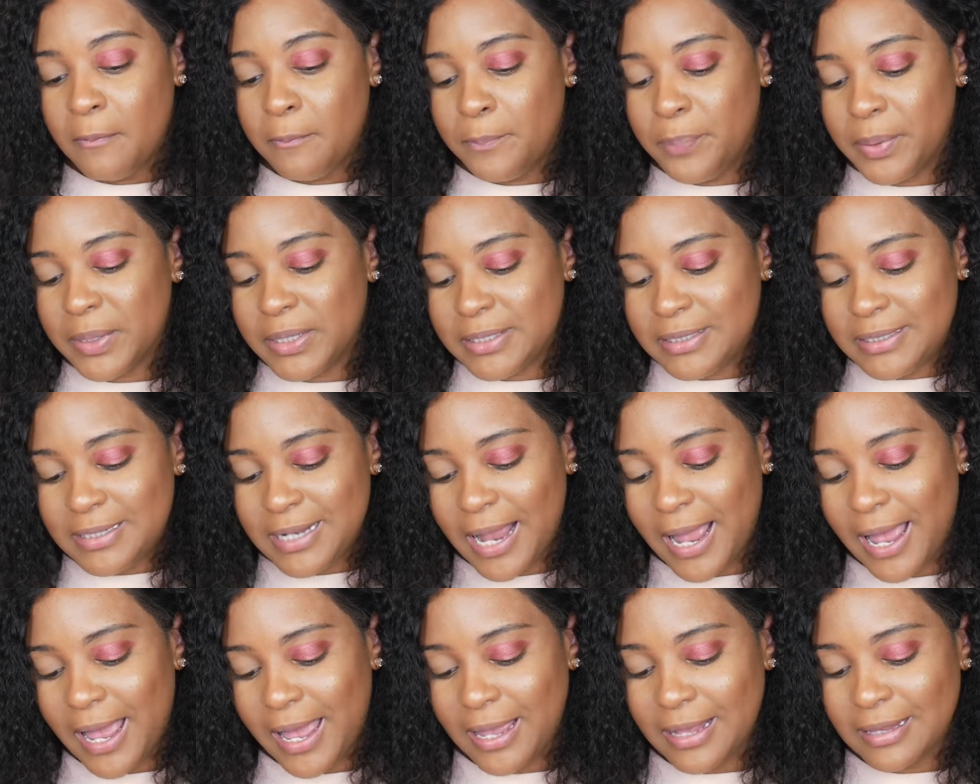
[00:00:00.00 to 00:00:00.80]
but
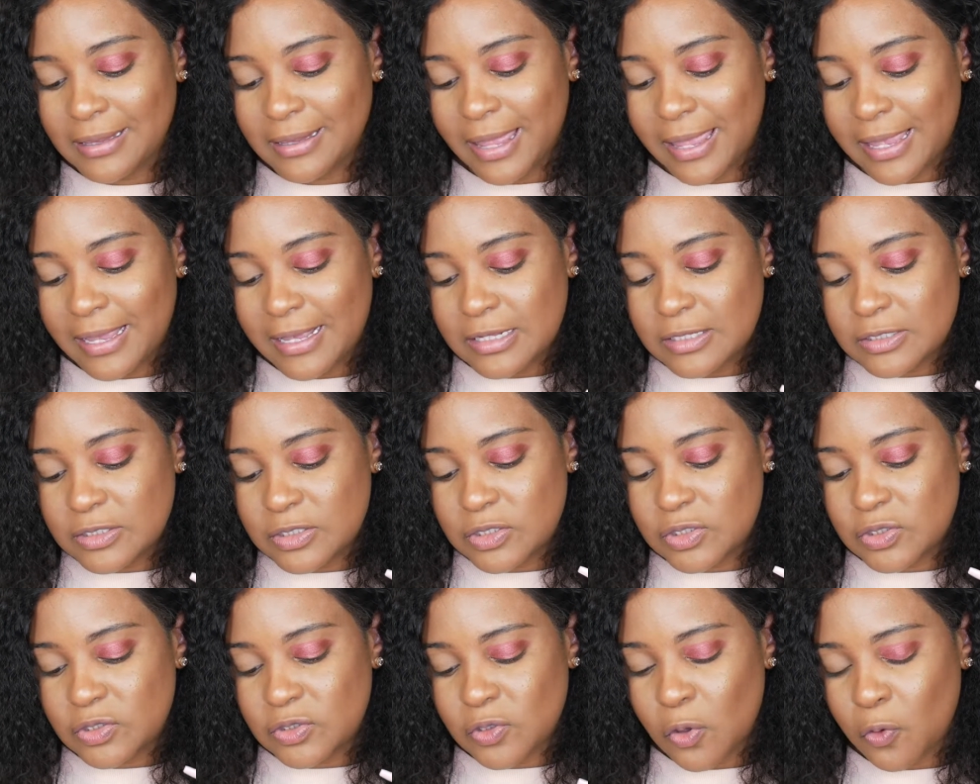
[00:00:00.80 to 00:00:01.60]
not like
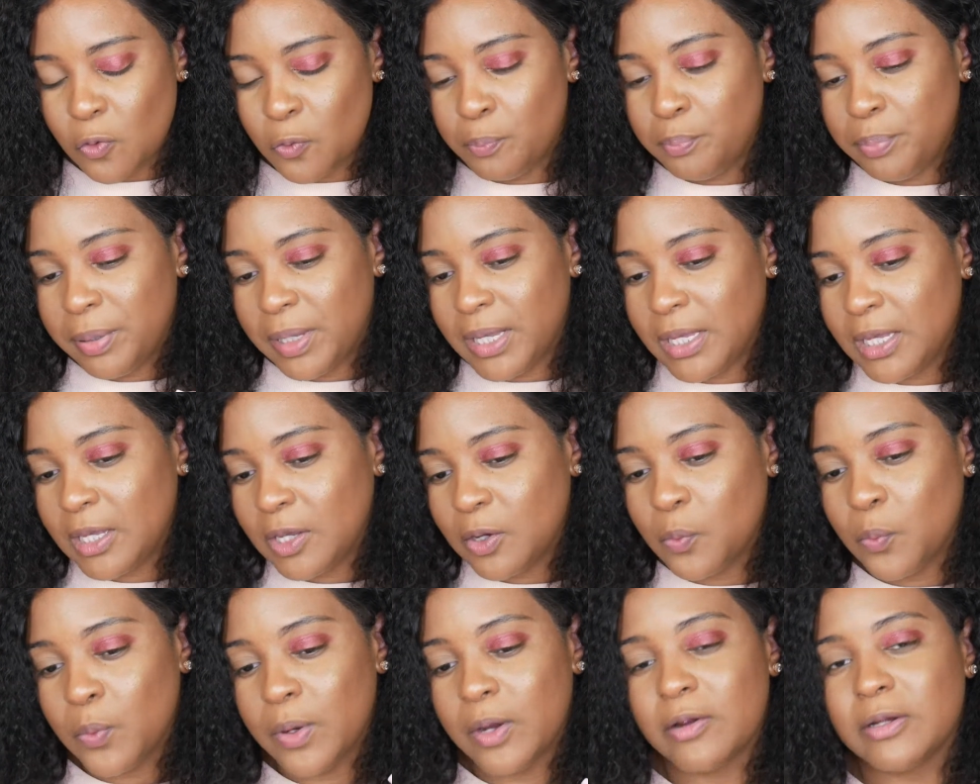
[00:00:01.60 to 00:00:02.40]
so
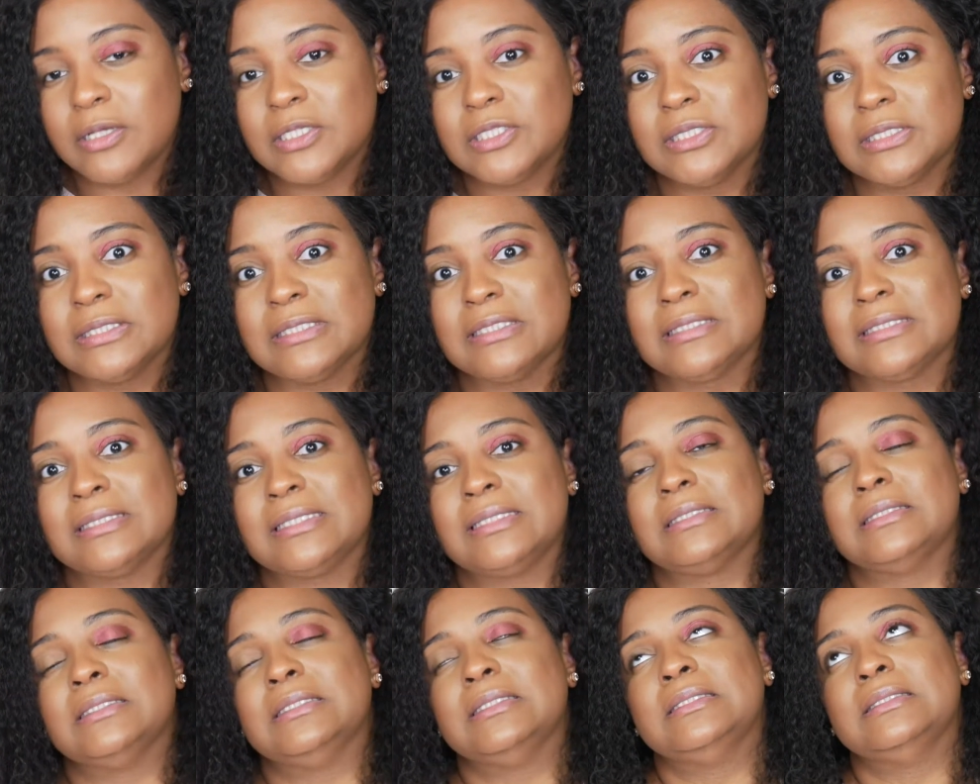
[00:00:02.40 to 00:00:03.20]
pink where it's just
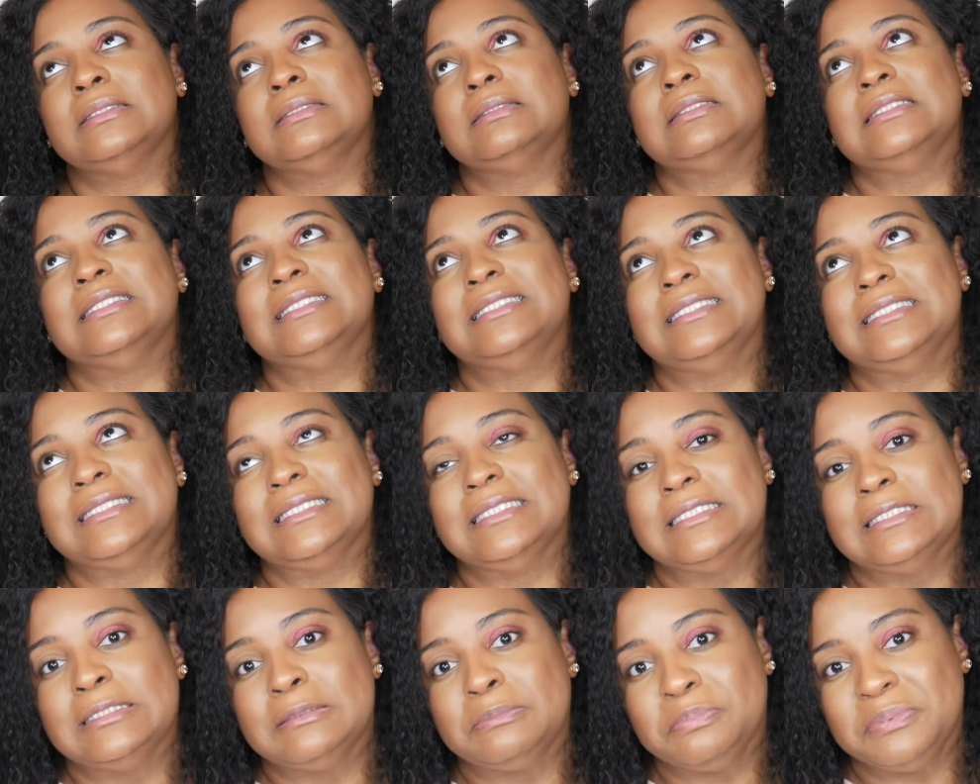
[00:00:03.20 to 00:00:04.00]
like, oh
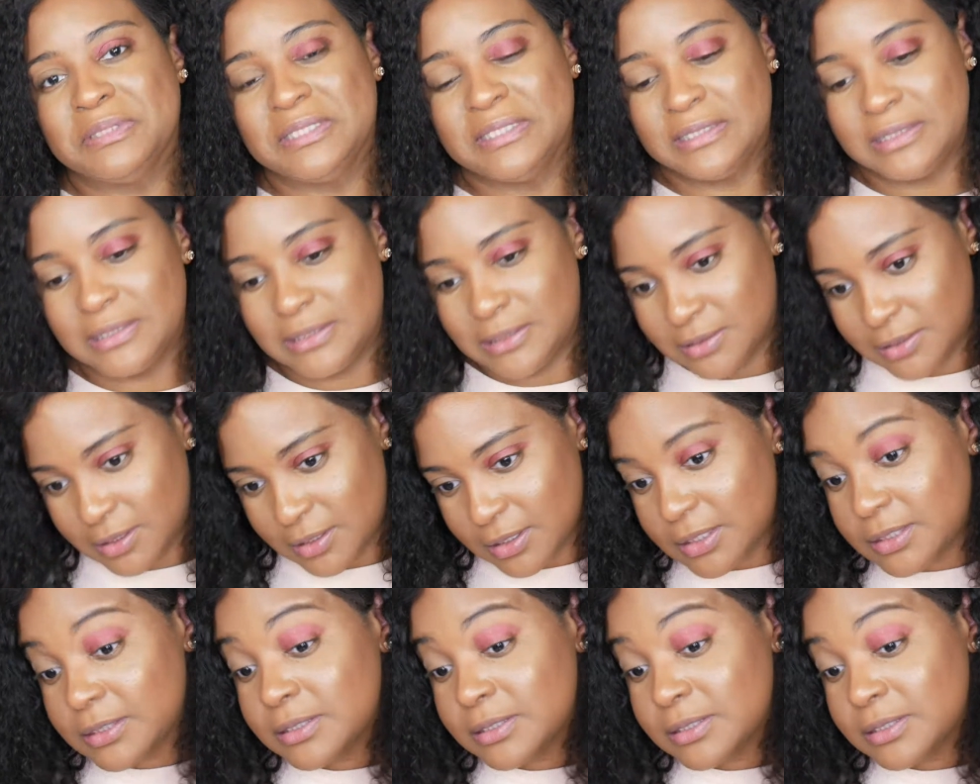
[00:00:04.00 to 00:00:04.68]
God, it's pink.